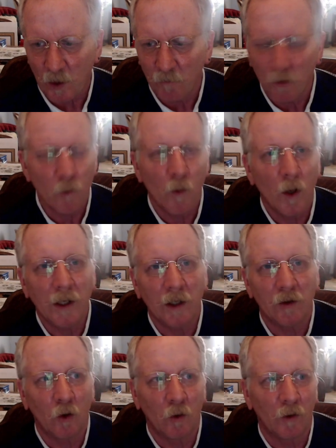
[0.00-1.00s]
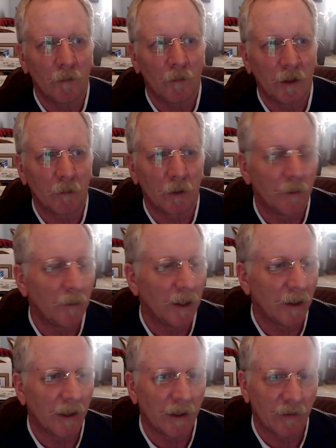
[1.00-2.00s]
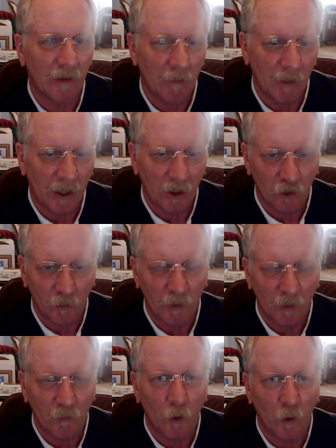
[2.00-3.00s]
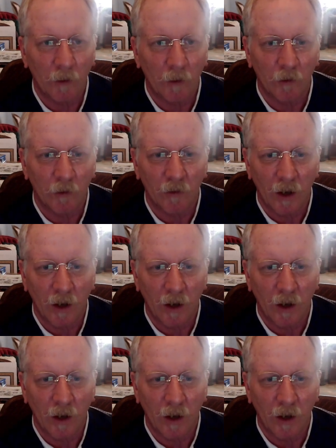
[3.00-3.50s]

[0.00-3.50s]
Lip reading: what he told him in the preliminary examination before he was